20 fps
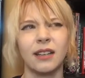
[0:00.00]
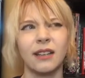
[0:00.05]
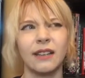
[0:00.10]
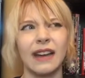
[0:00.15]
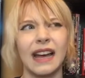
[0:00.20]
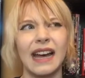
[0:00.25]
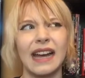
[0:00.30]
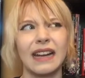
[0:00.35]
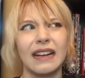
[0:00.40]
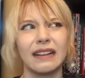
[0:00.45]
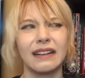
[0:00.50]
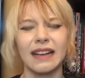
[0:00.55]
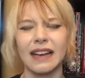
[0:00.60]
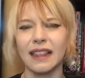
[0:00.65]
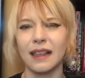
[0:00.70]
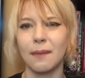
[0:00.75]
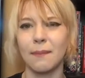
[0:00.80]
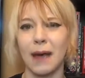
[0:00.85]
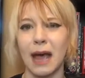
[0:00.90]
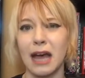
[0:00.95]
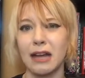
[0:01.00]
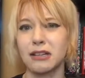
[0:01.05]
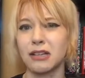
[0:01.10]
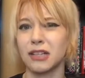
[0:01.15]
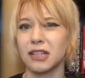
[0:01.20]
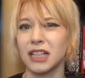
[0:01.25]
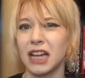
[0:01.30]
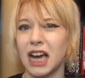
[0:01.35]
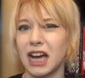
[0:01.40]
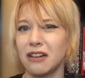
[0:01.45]
Like, nothing bad
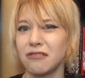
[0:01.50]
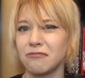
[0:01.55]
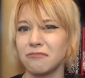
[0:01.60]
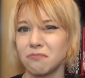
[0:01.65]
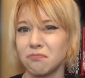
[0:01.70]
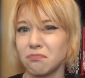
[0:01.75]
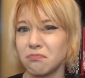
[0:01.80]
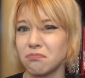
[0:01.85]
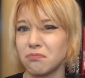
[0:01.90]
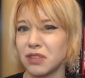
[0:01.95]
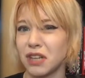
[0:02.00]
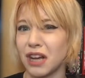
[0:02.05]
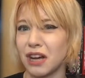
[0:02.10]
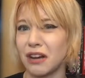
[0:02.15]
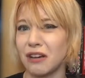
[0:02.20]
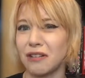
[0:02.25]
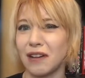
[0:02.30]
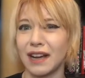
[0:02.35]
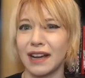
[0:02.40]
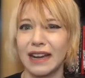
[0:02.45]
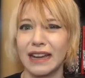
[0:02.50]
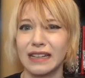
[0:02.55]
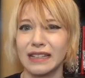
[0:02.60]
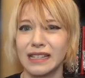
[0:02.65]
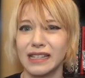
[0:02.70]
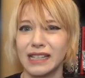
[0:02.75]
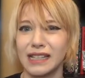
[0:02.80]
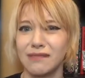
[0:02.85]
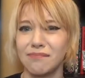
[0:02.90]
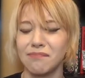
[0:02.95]
turned out, so I
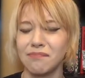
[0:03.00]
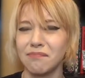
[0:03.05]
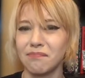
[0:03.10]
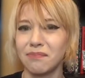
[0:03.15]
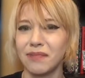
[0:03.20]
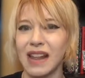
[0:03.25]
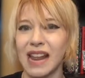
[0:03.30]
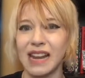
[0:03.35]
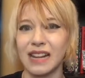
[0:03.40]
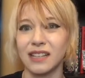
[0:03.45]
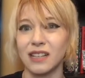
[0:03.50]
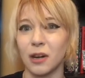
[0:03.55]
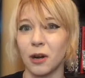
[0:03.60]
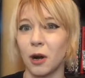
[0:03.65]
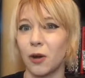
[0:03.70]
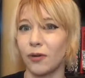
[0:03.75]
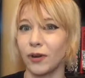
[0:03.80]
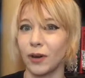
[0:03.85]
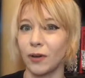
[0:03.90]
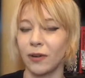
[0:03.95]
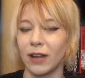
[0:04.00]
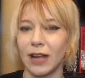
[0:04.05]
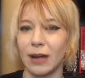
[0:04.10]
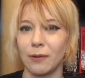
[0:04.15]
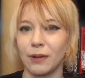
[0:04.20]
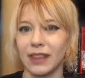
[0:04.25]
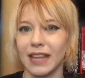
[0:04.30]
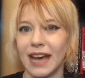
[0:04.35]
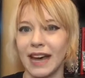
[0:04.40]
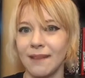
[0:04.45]
guess things are going okay
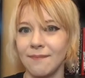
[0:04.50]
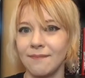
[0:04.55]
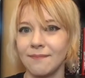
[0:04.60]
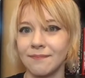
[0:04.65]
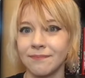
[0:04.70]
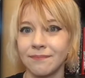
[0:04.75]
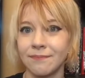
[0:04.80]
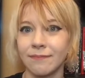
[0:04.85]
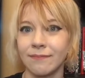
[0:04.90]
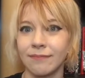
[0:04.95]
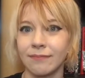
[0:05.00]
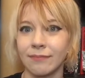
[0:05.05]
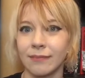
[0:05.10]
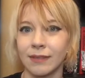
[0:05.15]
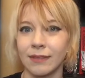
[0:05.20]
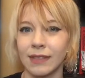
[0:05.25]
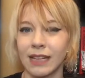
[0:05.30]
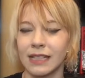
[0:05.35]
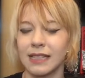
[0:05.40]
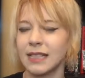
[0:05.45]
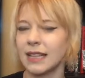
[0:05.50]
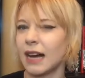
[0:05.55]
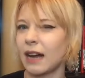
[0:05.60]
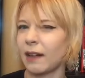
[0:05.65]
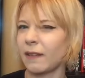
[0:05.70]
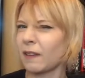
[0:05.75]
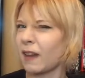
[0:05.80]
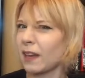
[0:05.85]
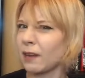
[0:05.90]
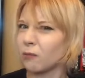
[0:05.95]
with that. It's
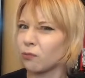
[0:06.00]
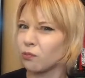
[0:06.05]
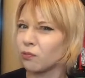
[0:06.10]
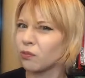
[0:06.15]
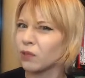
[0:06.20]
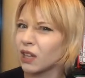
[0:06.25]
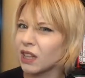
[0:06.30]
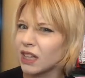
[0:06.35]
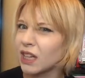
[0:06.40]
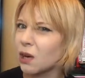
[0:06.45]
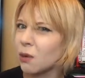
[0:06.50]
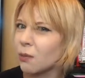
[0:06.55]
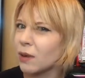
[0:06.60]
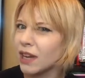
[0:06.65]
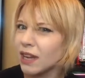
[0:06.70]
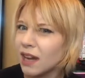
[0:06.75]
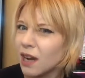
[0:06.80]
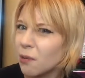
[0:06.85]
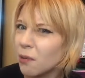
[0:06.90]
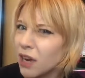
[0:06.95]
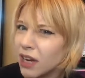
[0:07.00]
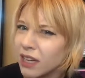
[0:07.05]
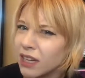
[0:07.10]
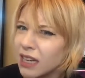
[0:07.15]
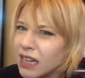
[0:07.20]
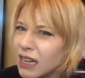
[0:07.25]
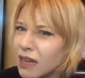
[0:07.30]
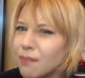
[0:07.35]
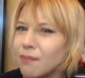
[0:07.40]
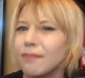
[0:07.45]
not like really a wig I want
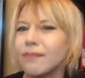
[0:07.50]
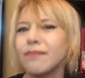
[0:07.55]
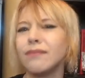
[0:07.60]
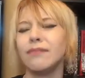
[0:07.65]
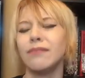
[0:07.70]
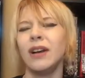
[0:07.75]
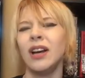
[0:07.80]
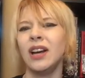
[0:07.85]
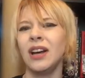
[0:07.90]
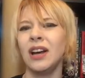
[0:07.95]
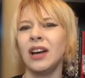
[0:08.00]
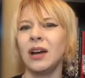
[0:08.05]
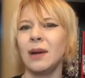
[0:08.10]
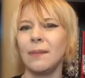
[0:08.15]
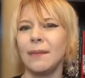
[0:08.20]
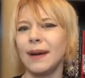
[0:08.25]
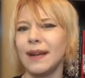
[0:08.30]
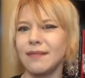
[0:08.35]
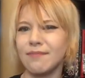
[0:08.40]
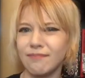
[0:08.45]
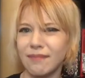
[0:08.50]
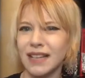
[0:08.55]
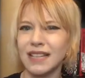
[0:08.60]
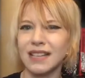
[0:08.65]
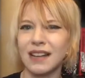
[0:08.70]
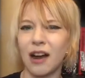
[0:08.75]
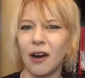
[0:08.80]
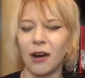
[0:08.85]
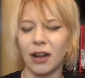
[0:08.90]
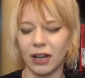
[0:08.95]
to keep, but it's
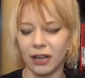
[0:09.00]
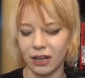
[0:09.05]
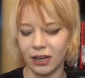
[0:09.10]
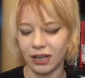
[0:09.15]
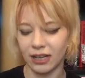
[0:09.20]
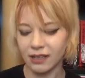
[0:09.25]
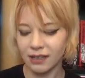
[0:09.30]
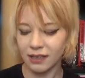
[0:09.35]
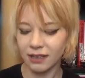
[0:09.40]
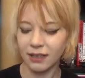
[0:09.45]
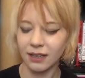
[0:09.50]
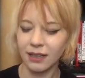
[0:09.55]
going good.